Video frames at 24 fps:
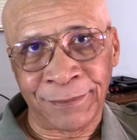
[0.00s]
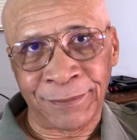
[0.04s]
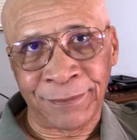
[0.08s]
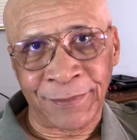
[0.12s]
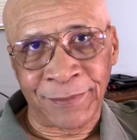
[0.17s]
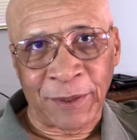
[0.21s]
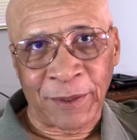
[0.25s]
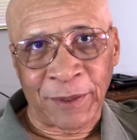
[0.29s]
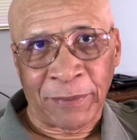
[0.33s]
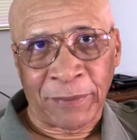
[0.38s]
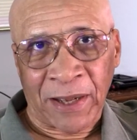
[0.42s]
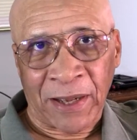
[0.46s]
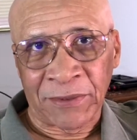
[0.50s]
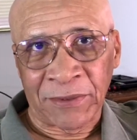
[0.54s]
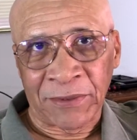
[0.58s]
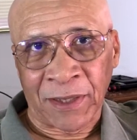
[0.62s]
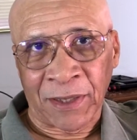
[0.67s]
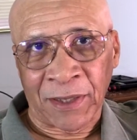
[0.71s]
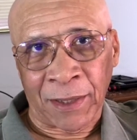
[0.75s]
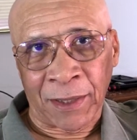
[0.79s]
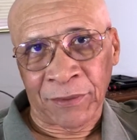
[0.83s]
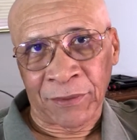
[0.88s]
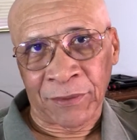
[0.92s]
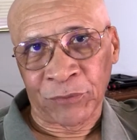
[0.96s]

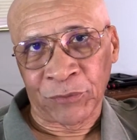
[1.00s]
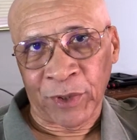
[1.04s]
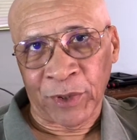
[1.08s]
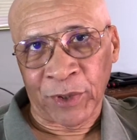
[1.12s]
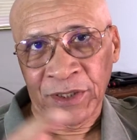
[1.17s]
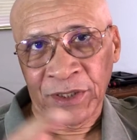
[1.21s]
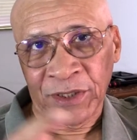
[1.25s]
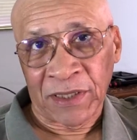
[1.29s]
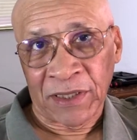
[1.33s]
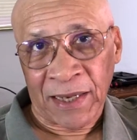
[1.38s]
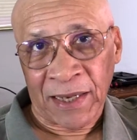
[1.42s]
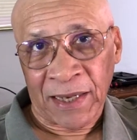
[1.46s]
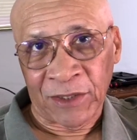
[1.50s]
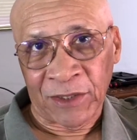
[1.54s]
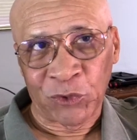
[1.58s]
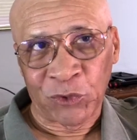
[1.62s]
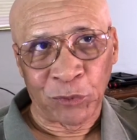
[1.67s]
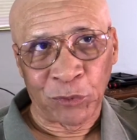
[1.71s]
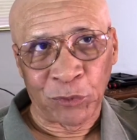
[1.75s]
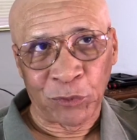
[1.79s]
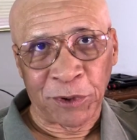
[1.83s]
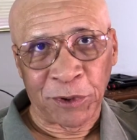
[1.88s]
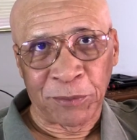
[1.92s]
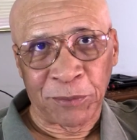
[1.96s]
podcast where he lies
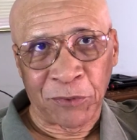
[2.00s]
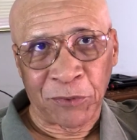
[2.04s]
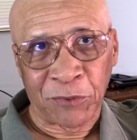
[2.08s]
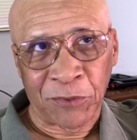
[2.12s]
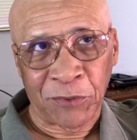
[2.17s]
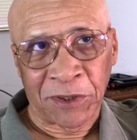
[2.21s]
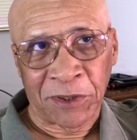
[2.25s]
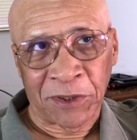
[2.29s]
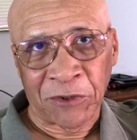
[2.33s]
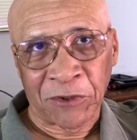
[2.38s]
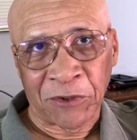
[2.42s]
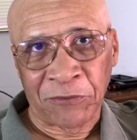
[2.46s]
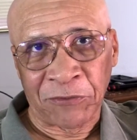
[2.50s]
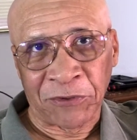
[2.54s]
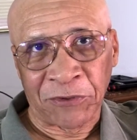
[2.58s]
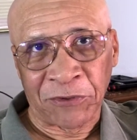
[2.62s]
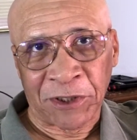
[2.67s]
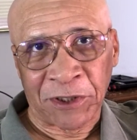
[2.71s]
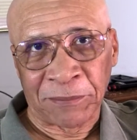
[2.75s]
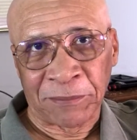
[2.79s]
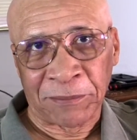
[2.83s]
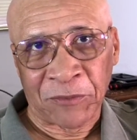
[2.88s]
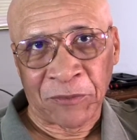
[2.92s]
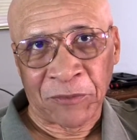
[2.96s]
to people and offer
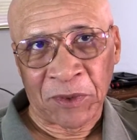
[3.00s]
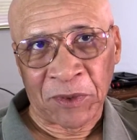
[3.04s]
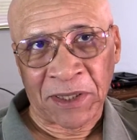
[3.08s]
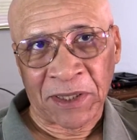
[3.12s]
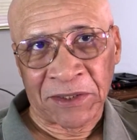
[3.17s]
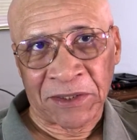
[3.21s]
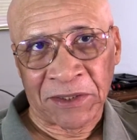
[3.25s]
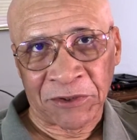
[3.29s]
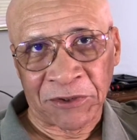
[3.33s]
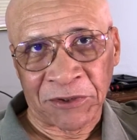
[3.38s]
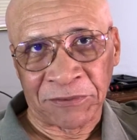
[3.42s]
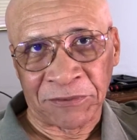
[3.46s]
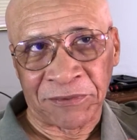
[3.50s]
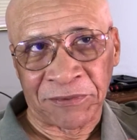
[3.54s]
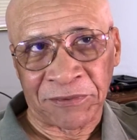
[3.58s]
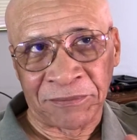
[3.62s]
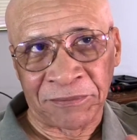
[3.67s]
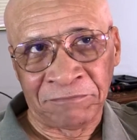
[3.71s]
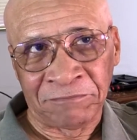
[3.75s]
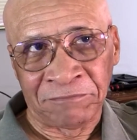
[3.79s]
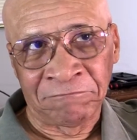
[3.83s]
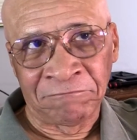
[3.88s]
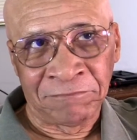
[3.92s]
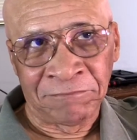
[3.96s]
them all kinds of
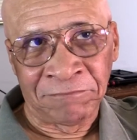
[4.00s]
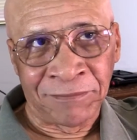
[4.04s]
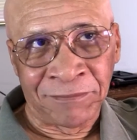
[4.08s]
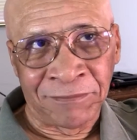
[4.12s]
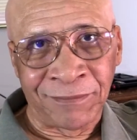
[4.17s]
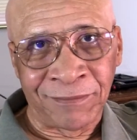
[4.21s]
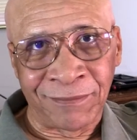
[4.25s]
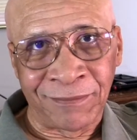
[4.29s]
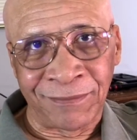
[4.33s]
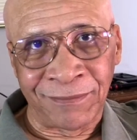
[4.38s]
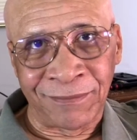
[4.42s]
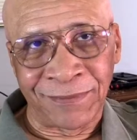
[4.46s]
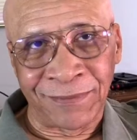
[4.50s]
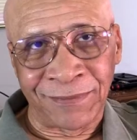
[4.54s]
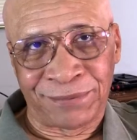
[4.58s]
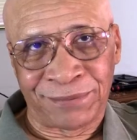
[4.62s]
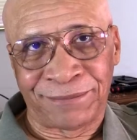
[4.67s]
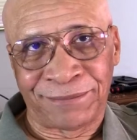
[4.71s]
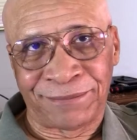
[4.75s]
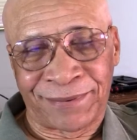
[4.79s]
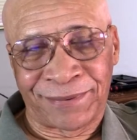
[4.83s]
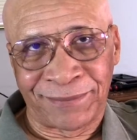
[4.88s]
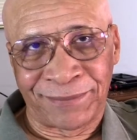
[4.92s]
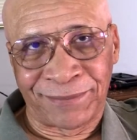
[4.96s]

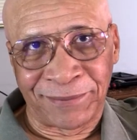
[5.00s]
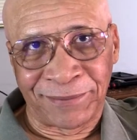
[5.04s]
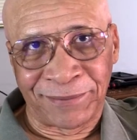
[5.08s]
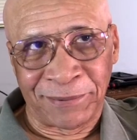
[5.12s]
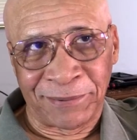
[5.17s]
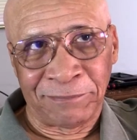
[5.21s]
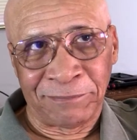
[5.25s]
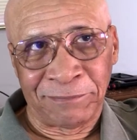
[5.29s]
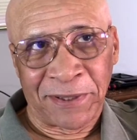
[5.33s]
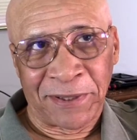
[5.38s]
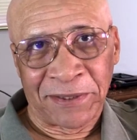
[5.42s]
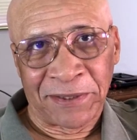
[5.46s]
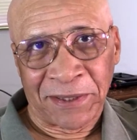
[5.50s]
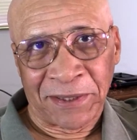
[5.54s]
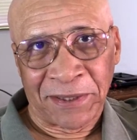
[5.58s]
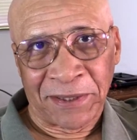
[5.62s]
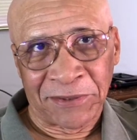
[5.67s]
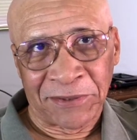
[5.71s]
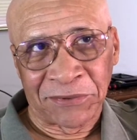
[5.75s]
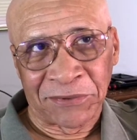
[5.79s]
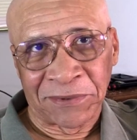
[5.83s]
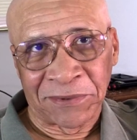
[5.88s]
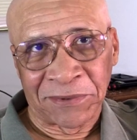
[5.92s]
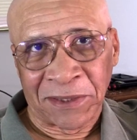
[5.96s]

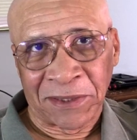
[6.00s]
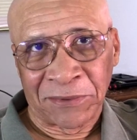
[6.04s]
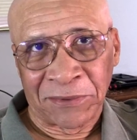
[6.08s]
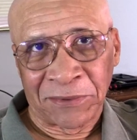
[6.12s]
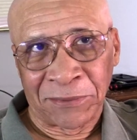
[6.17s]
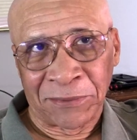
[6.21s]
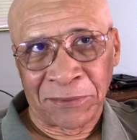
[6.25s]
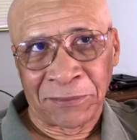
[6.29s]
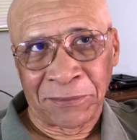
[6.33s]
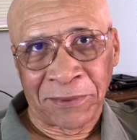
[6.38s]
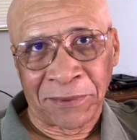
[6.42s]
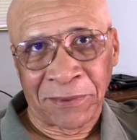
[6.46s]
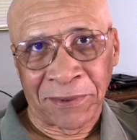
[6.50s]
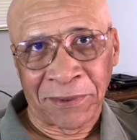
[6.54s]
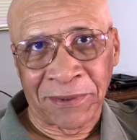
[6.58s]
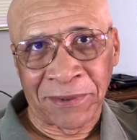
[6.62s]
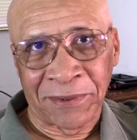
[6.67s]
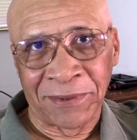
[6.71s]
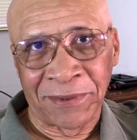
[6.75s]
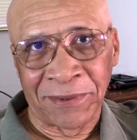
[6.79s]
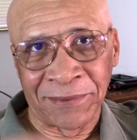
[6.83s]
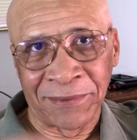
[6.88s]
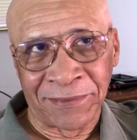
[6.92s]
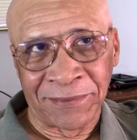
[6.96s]
medications that don't
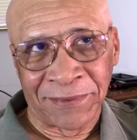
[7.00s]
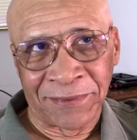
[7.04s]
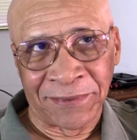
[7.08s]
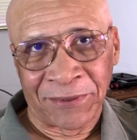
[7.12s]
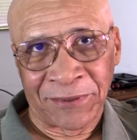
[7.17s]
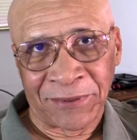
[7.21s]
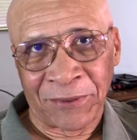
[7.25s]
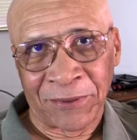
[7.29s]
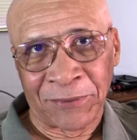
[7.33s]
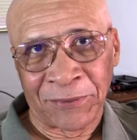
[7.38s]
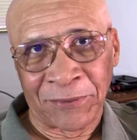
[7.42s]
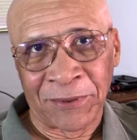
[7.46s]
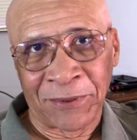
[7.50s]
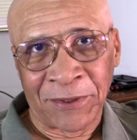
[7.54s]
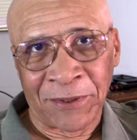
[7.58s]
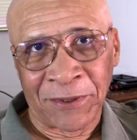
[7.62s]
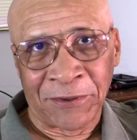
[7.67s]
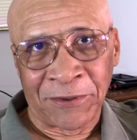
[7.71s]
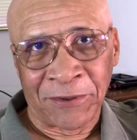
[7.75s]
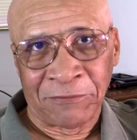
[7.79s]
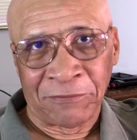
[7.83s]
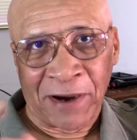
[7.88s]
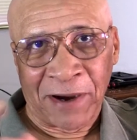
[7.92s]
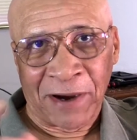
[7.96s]
work,
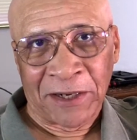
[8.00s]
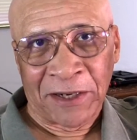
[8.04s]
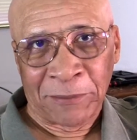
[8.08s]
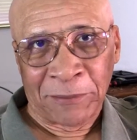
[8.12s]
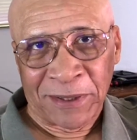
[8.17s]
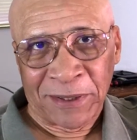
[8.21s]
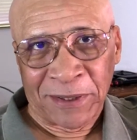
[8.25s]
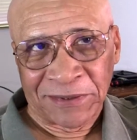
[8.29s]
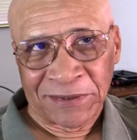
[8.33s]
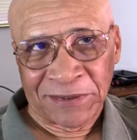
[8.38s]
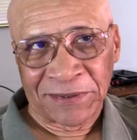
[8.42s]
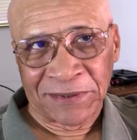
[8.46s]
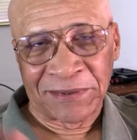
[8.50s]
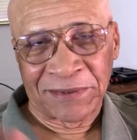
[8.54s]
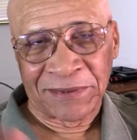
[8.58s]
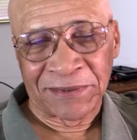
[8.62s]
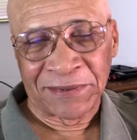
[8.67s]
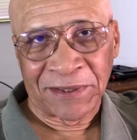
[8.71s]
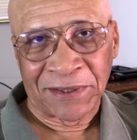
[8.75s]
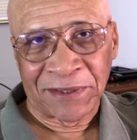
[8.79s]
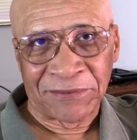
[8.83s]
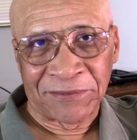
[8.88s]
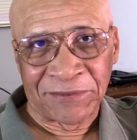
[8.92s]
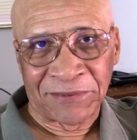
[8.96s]
vitamins and
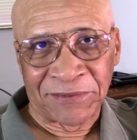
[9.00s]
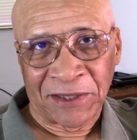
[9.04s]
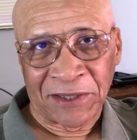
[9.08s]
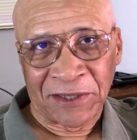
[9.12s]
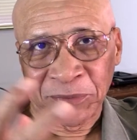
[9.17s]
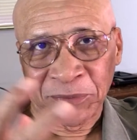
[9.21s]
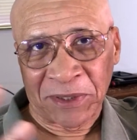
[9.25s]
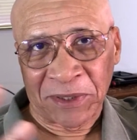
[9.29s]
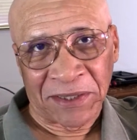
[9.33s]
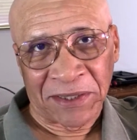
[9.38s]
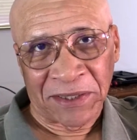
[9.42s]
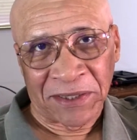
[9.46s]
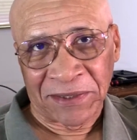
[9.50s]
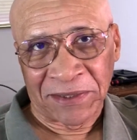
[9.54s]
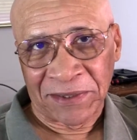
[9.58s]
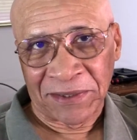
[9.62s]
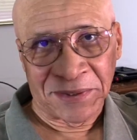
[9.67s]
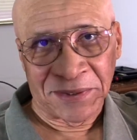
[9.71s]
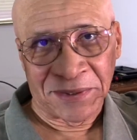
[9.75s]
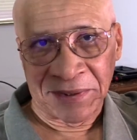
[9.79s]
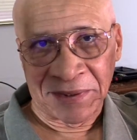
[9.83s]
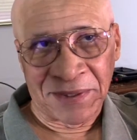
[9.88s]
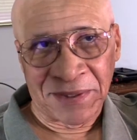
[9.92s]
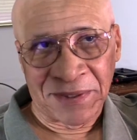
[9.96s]
stuff. That's what I
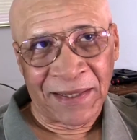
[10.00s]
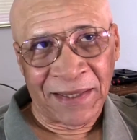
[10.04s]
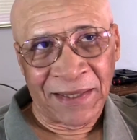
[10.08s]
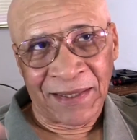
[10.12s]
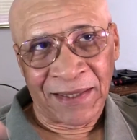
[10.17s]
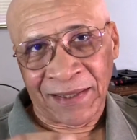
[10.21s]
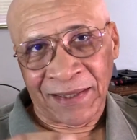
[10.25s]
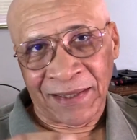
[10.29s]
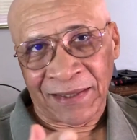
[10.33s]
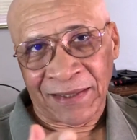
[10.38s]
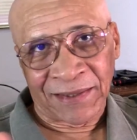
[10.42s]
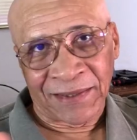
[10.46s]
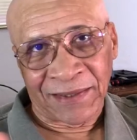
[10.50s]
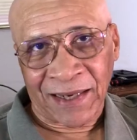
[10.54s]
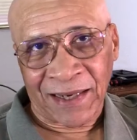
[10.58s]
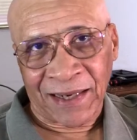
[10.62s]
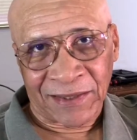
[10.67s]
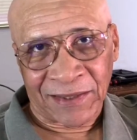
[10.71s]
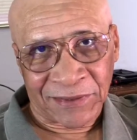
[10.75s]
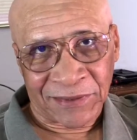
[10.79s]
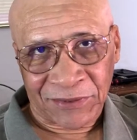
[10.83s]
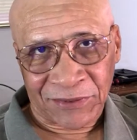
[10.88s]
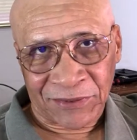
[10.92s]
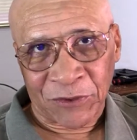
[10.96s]
hear. And
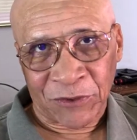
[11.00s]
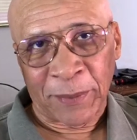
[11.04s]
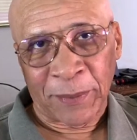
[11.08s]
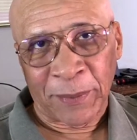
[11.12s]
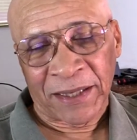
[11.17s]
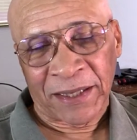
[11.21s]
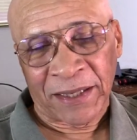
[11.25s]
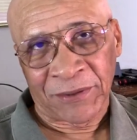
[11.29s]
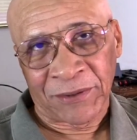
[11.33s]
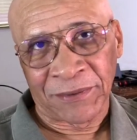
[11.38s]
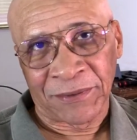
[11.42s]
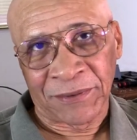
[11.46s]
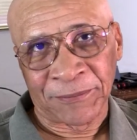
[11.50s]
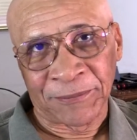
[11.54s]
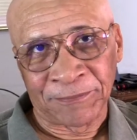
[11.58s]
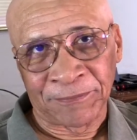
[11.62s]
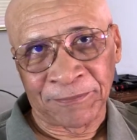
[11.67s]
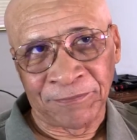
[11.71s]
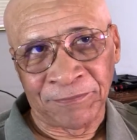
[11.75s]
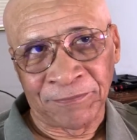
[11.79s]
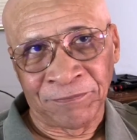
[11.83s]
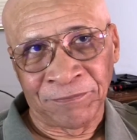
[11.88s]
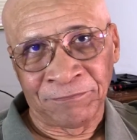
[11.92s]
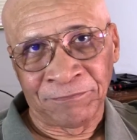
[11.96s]
Cash is no better.
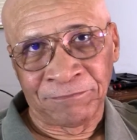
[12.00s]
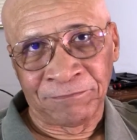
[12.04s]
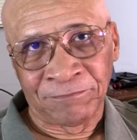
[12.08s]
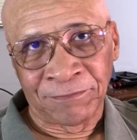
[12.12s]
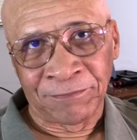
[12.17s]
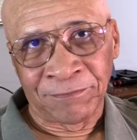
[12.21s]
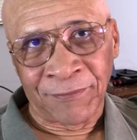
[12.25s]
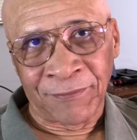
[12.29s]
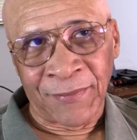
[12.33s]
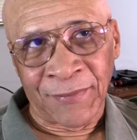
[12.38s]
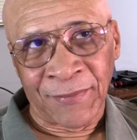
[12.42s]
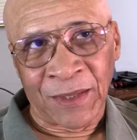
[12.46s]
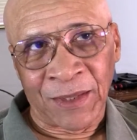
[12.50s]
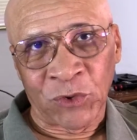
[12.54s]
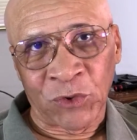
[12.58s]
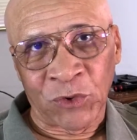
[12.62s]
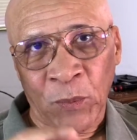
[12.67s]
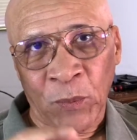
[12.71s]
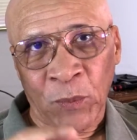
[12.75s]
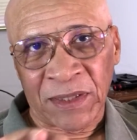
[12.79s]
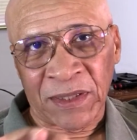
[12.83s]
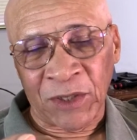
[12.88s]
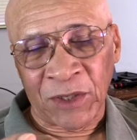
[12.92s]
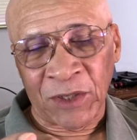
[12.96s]
So
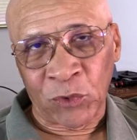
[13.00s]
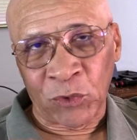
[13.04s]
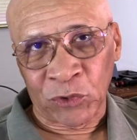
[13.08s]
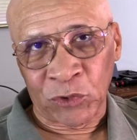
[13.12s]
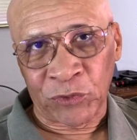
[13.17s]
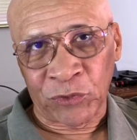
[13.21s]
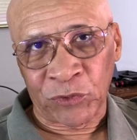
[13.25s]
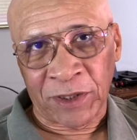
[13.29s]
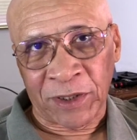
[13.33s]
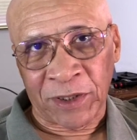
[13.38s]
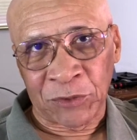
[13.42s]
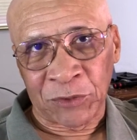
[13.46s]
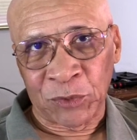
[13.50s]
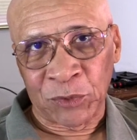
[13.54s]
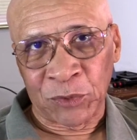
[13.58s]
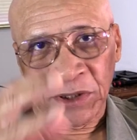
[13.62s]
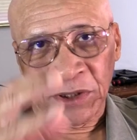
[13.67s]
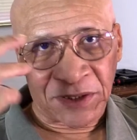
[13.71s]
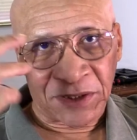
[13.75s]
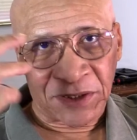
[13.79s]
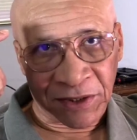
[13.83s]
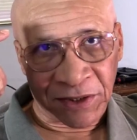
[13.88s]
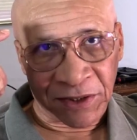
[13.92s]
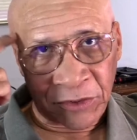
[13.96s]
what they're going to try to do,
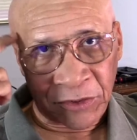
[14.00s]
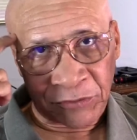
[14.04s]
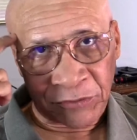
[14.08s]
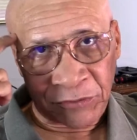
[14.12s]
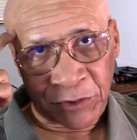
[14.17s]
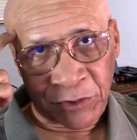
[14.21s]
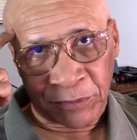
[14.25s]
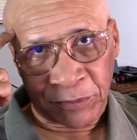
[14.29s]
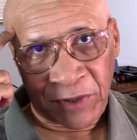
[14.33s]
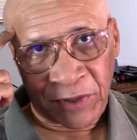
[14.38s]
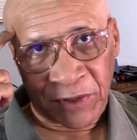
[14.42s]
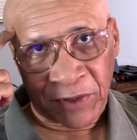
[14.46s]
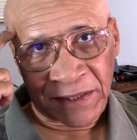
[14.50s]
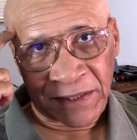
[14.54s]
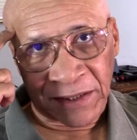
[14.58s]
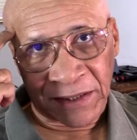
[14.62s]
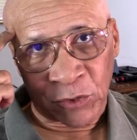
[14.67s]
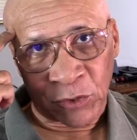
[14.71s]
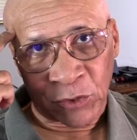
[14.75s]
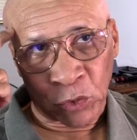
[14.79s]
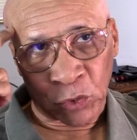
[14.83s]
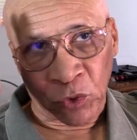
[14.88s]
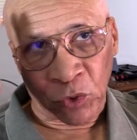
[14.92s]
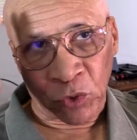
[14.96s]
since he's not very bright, they
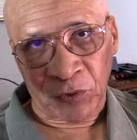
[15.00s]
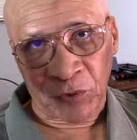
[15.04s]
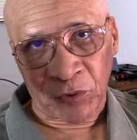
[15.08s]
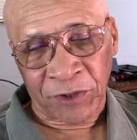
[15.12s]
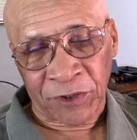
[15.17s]
don't know